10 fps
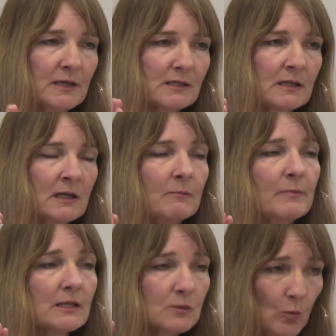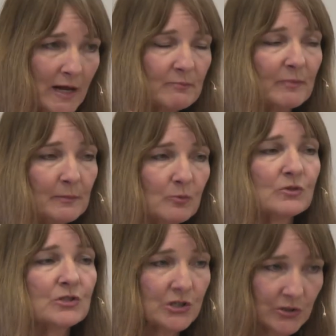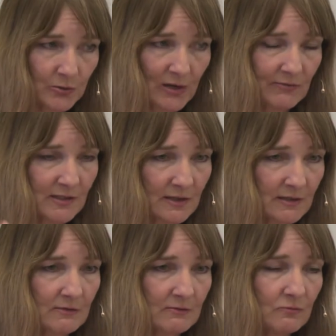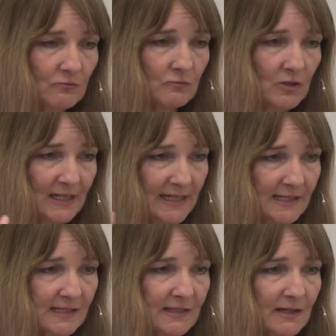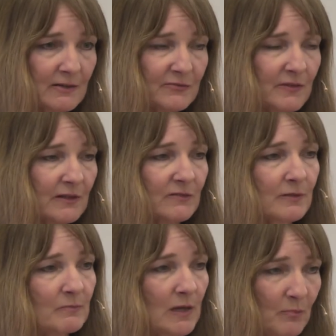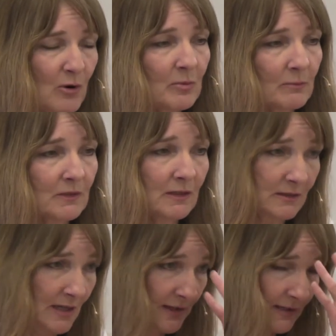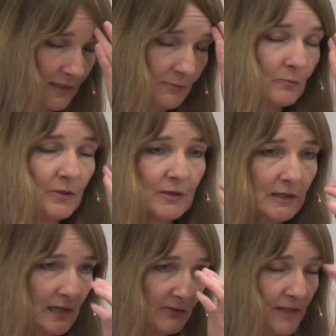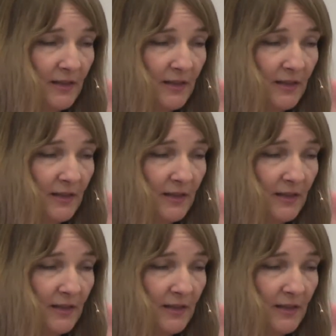because when people do have a sudden release of a problem like this with EFT,